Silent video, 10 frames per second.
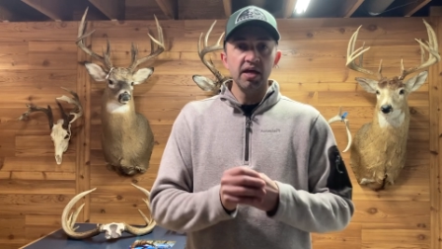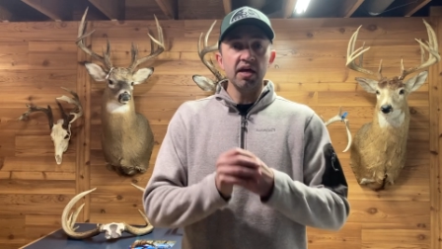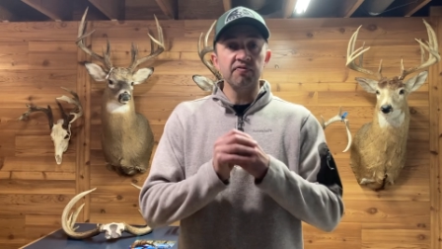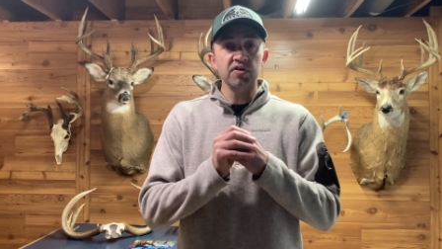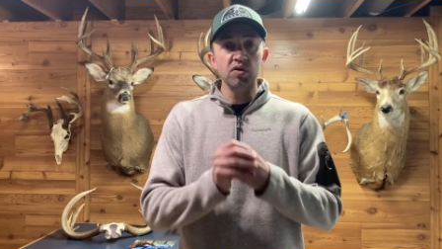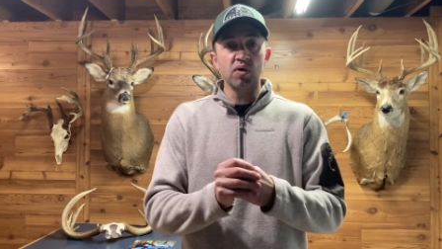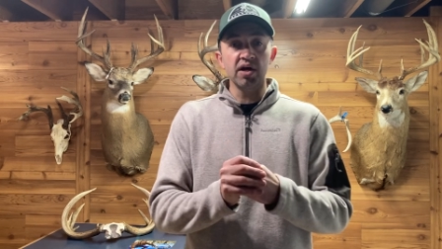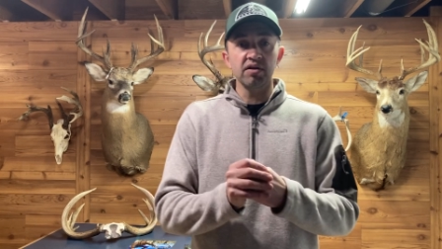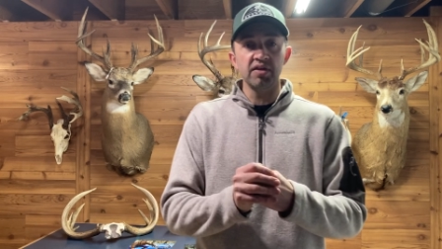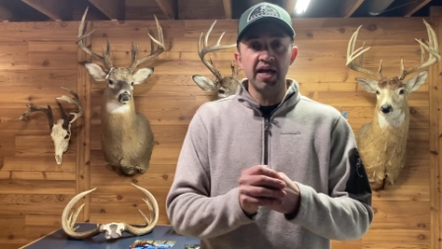If you
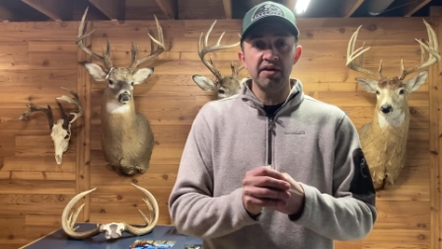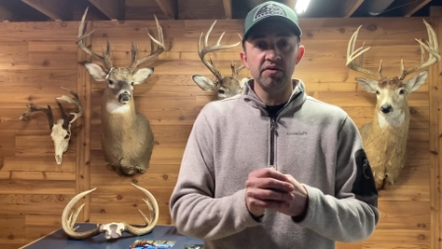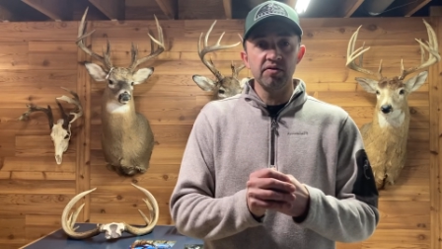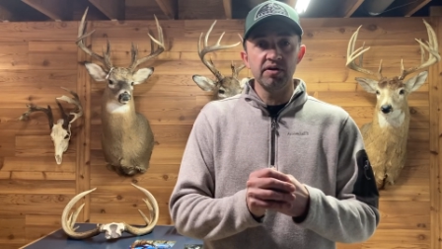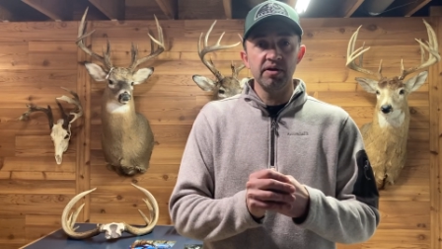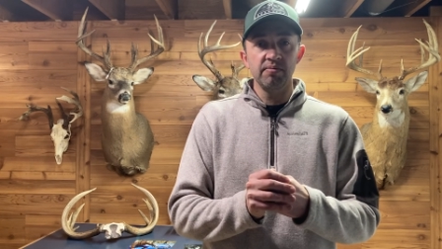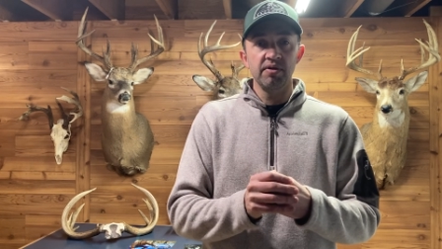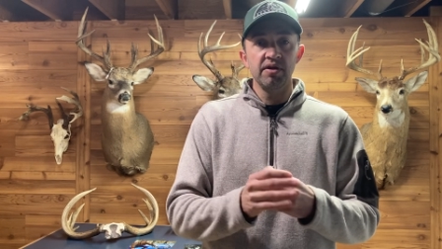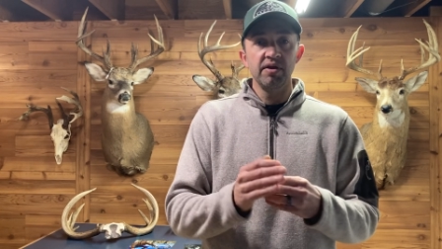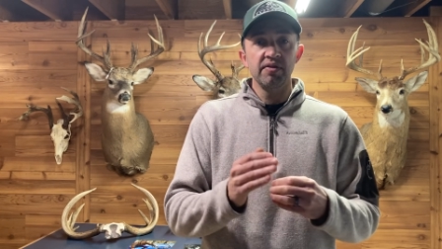are a landowner
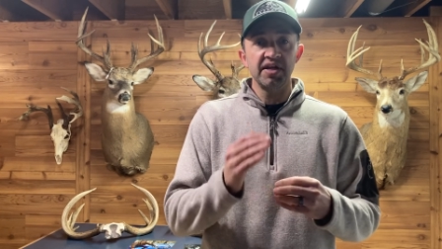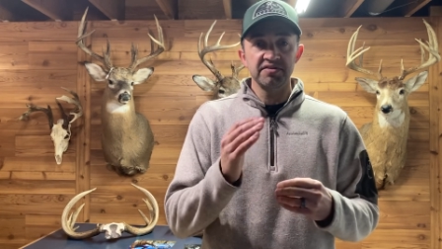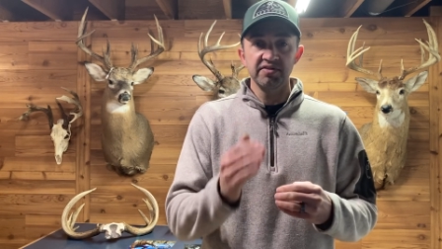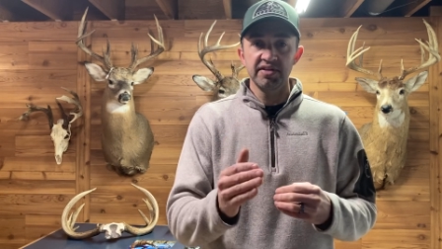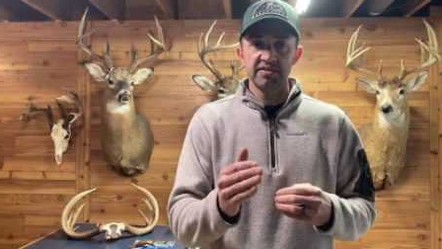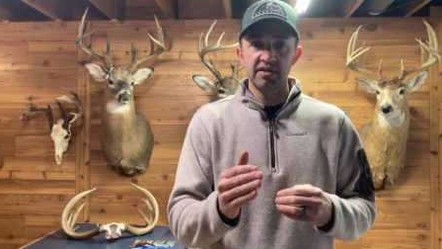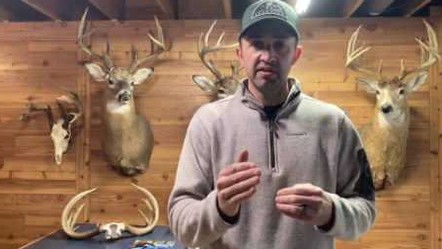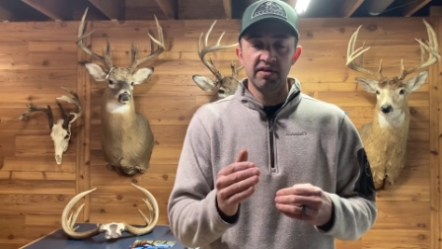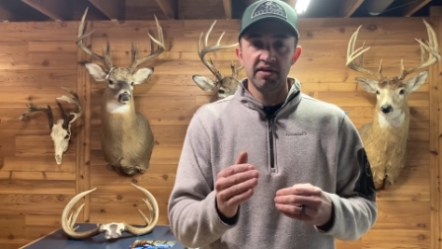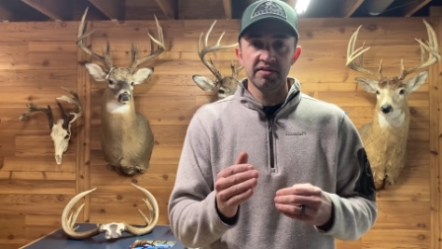that's listening
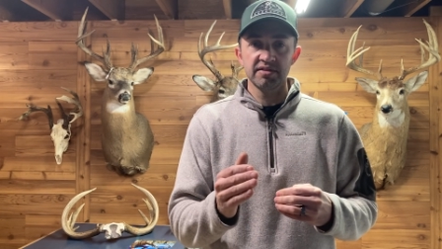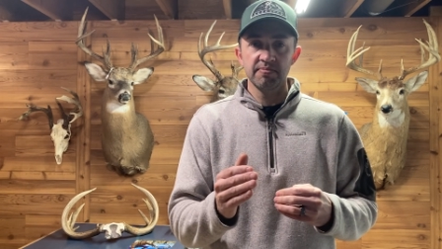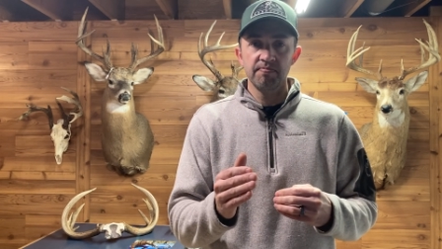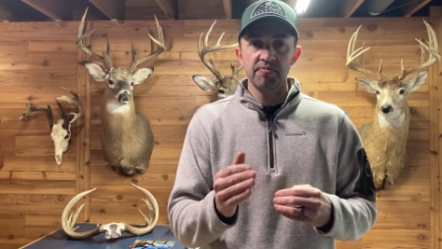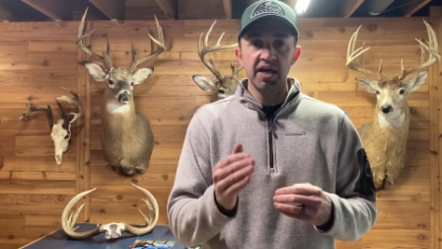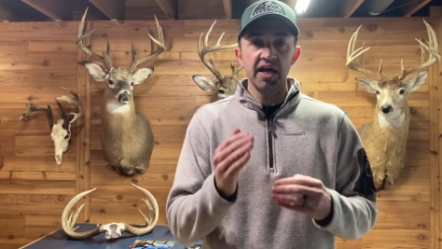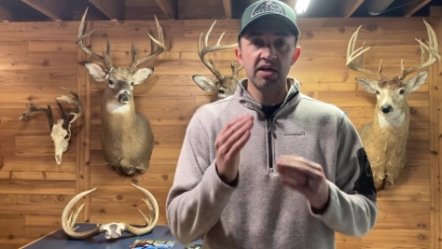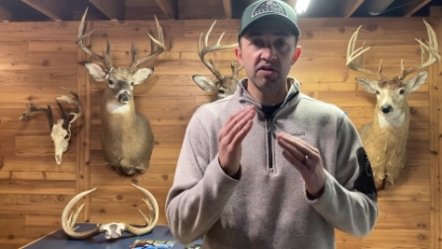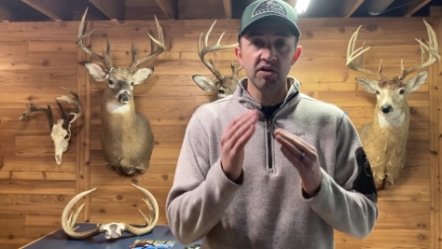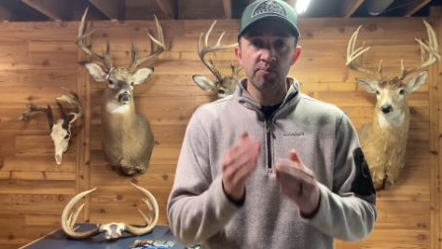to this,
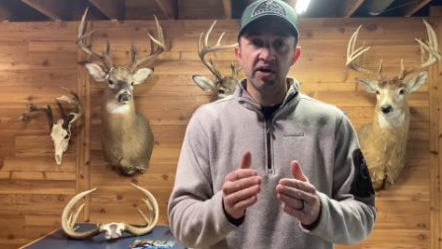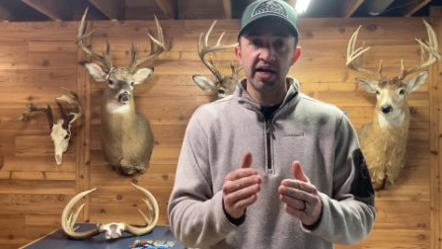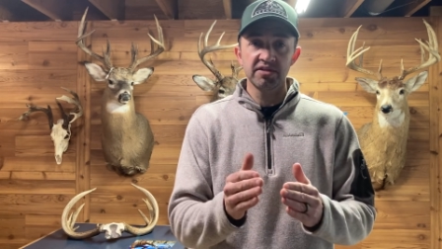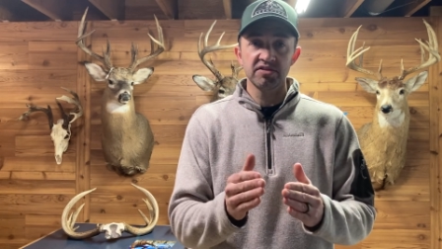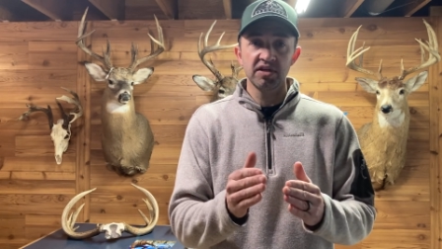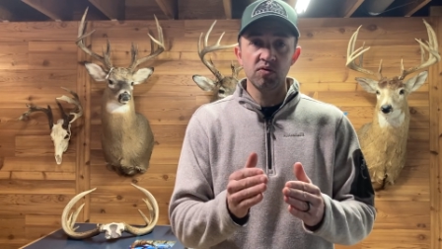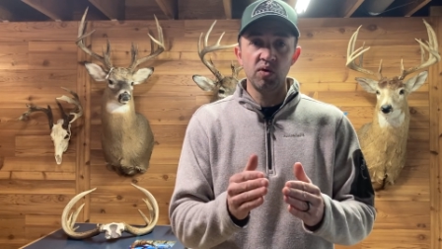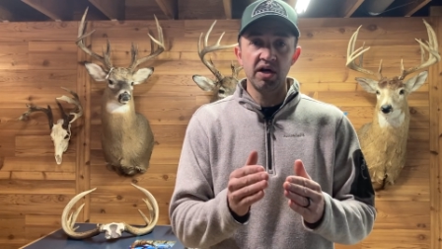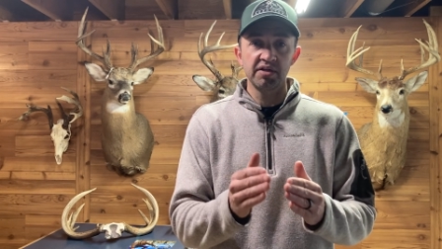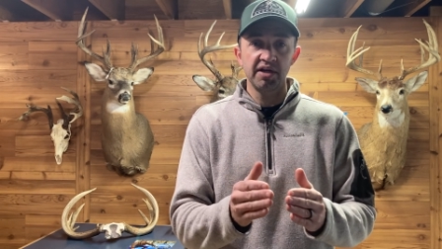and you're practicing quality